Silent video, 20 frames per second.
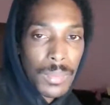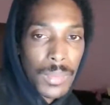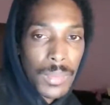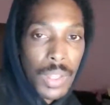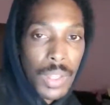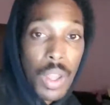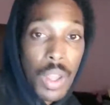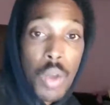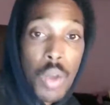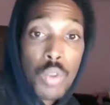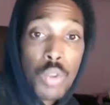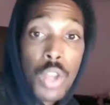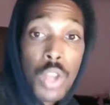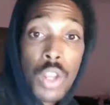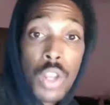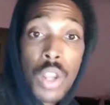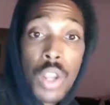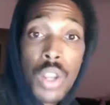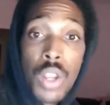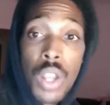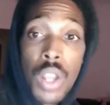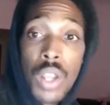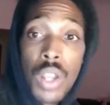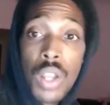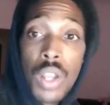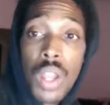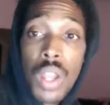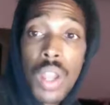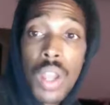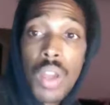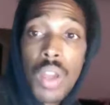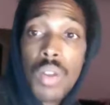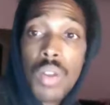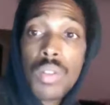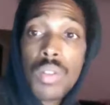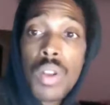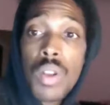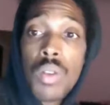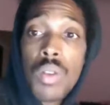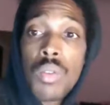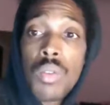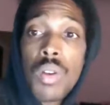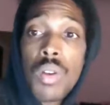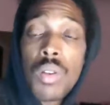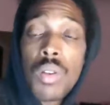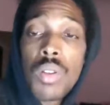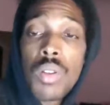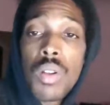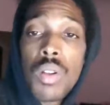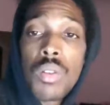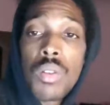Oh no! Hold on.